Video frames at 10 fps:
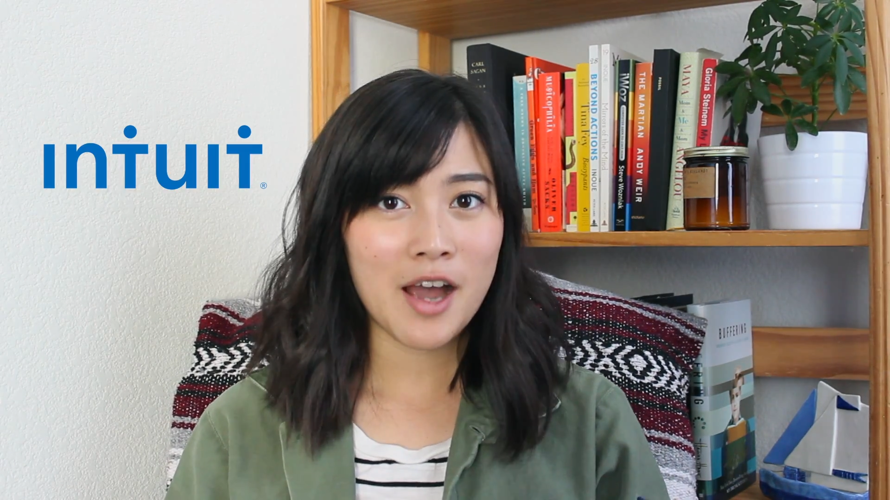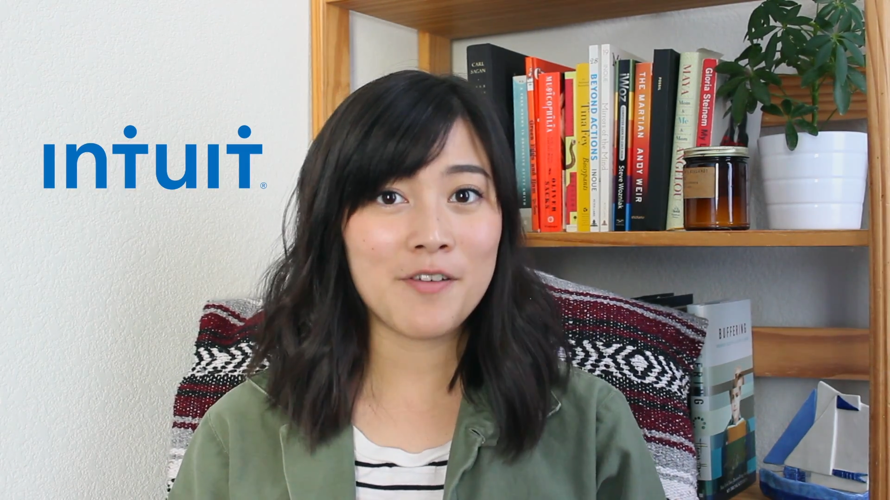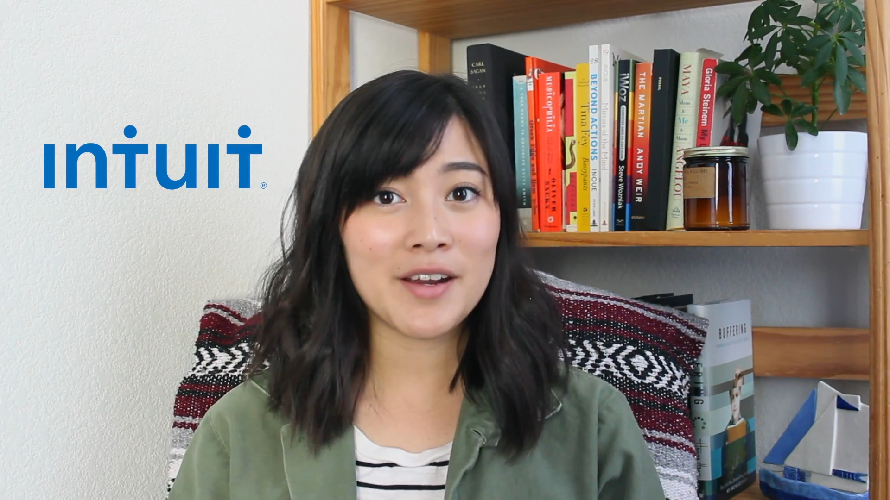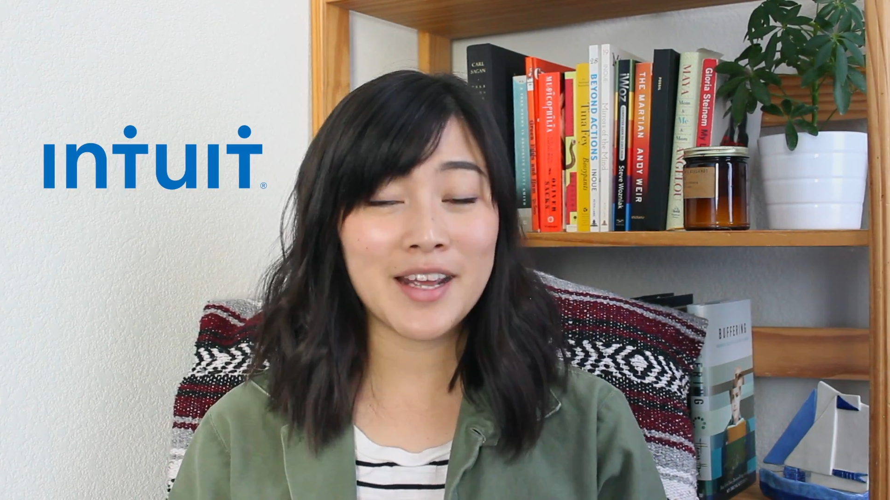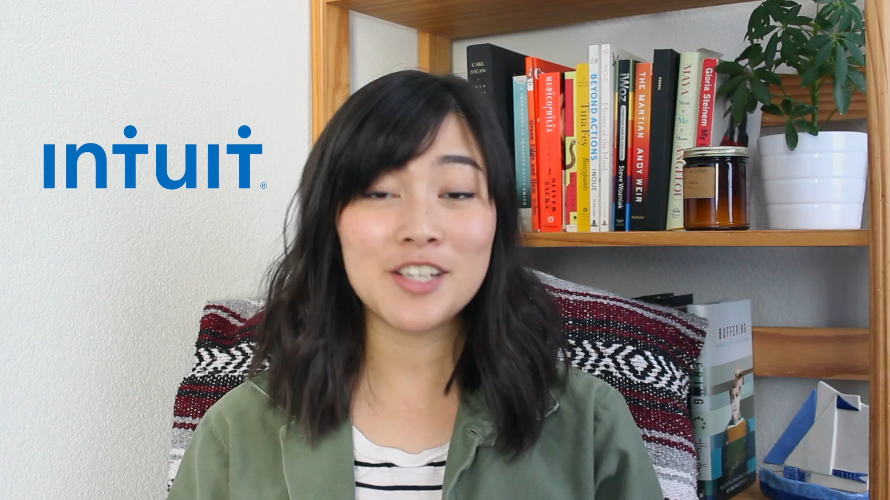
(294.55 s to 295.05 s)
a
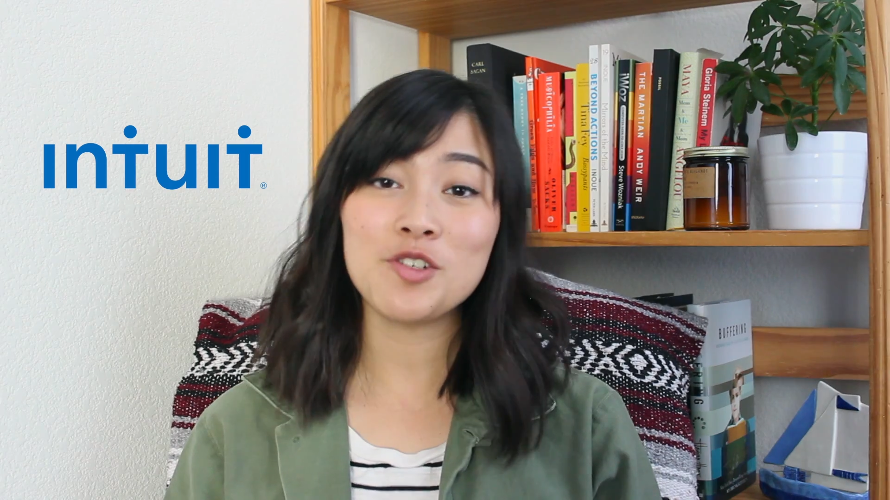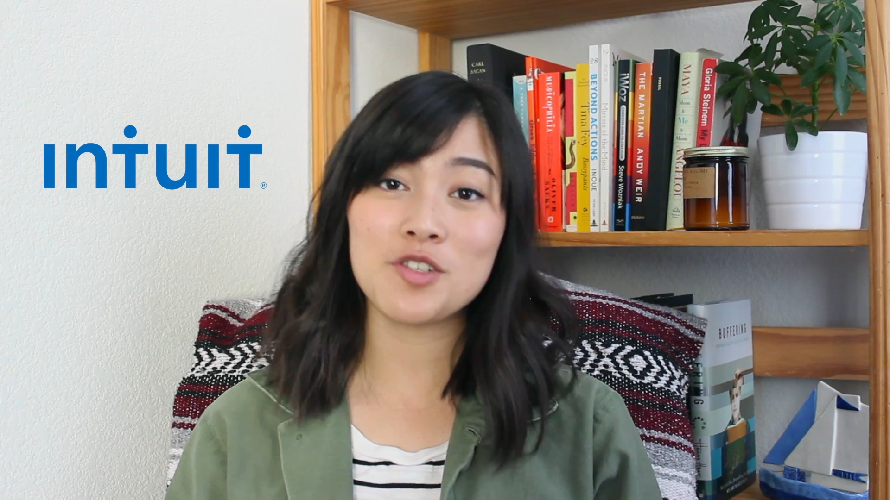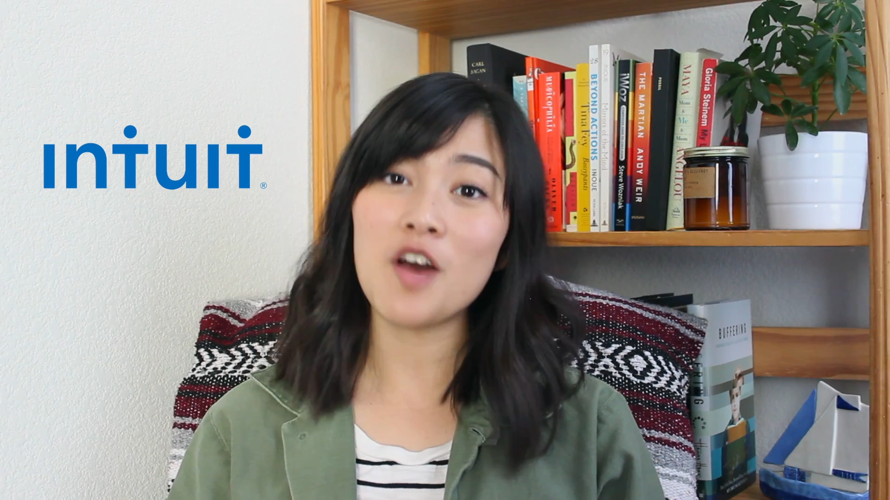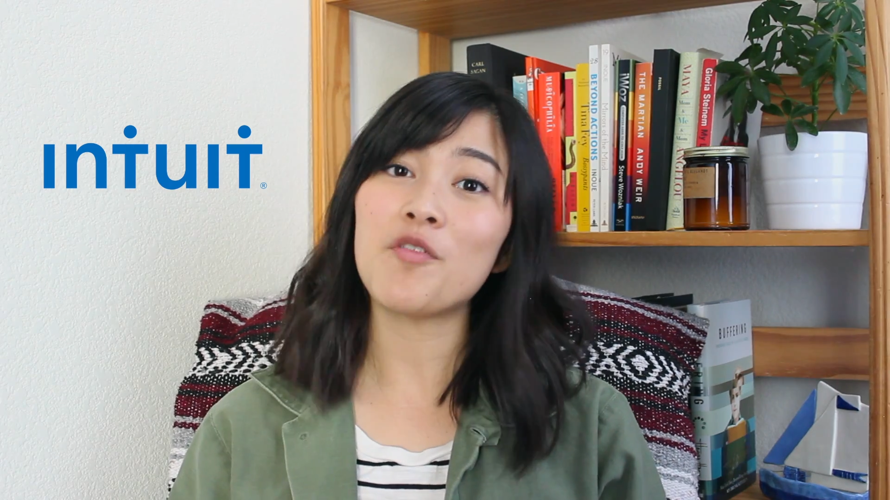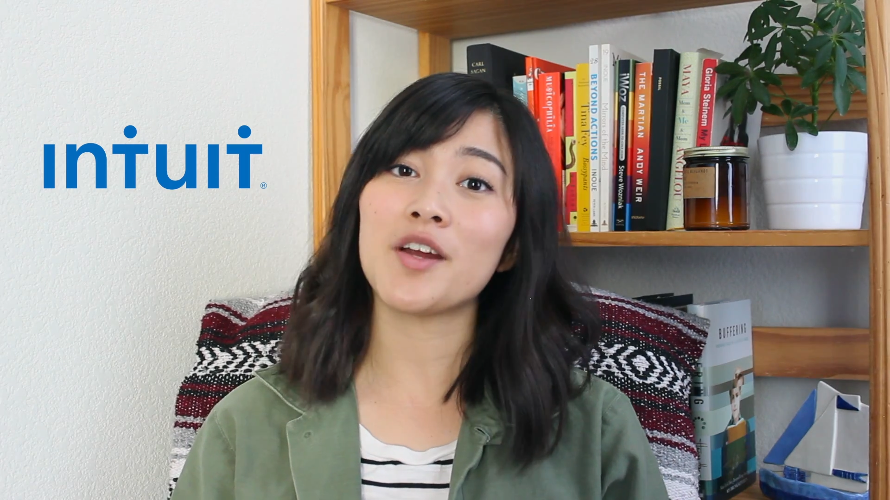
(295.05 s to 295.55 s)
financial
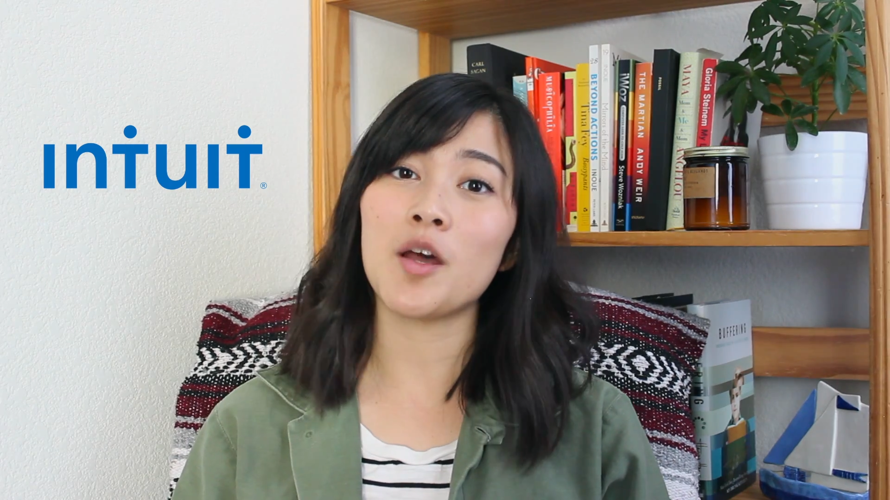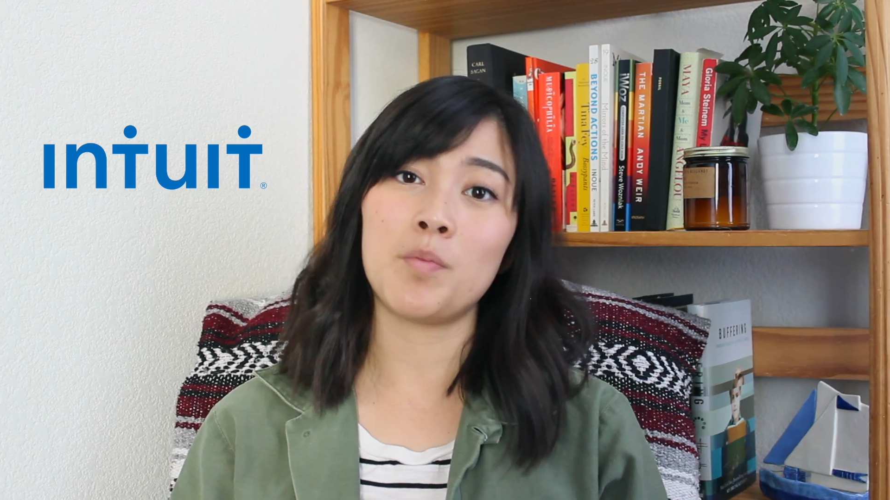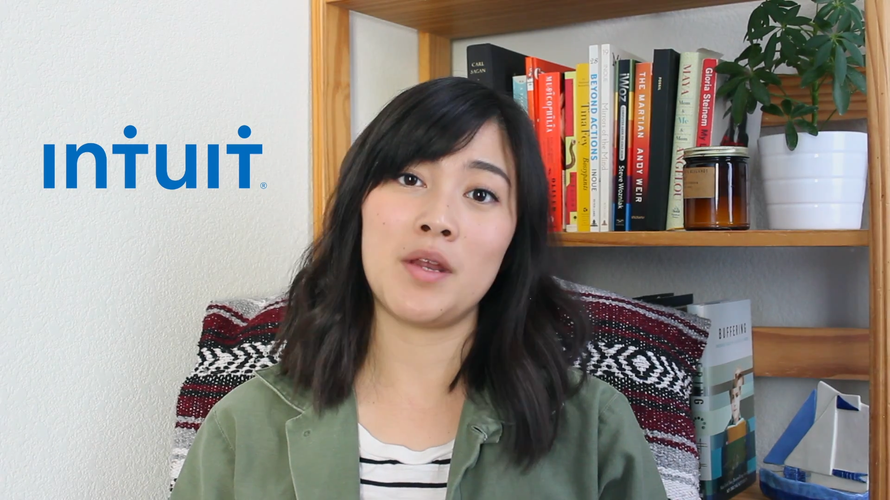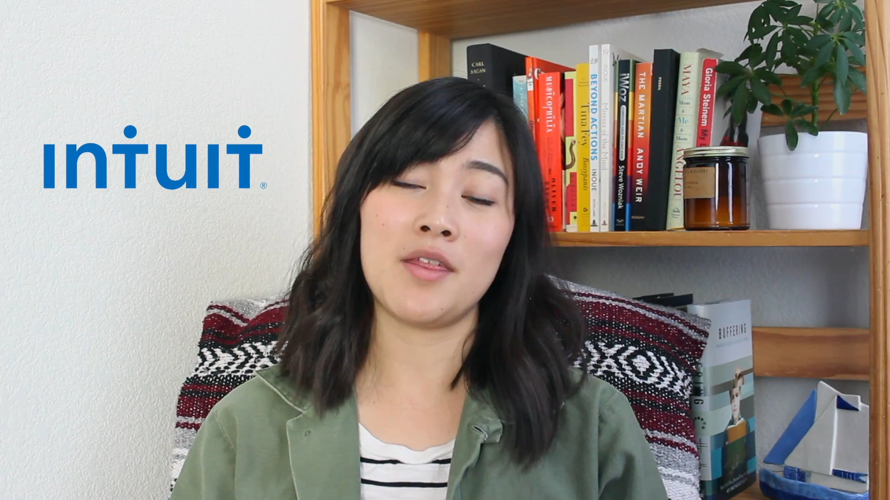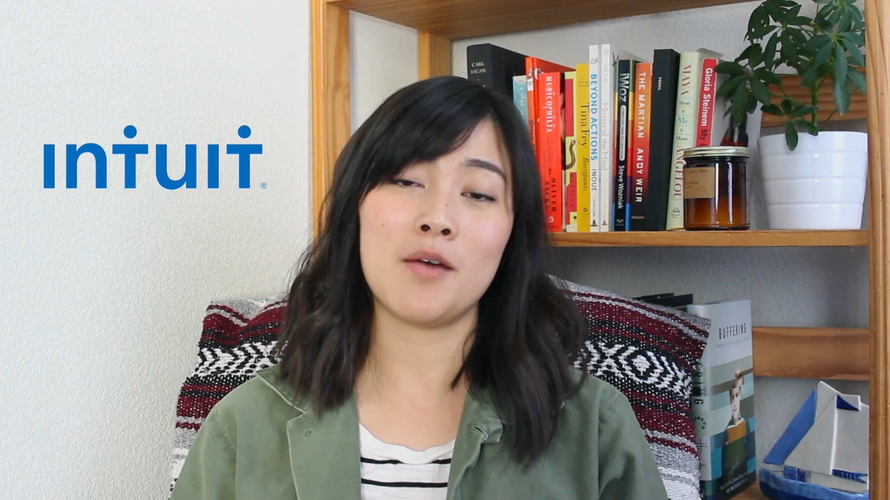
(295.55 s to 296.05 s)
software company